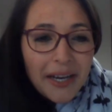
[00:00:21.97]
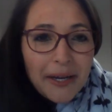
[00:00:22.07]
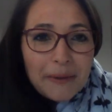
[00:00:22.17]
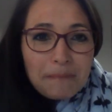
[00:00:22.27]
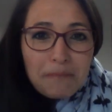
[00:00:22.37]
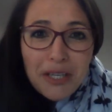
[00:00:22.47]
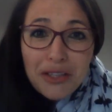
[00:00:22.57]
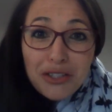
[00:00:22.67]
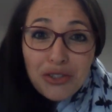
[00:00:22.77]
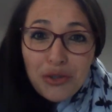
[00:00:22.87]
in
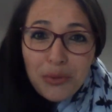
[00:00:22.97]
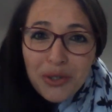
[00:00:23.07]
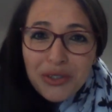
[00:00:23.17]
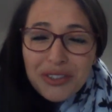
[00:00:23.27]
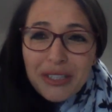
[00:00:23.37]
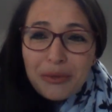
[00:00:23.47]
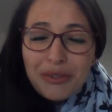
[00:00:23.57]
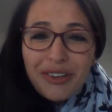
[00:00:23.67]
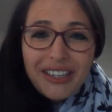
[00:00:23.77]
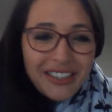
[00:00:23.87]
this new world that
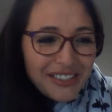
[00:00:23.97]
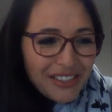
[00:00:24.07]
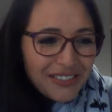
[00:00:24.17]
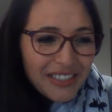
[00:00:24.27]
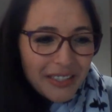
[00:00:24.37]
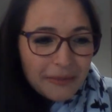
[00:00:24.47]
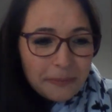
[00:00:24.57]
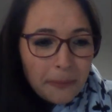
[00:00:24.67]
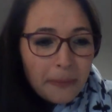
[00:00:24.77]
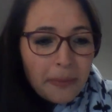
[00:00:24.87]
we found ourselves in.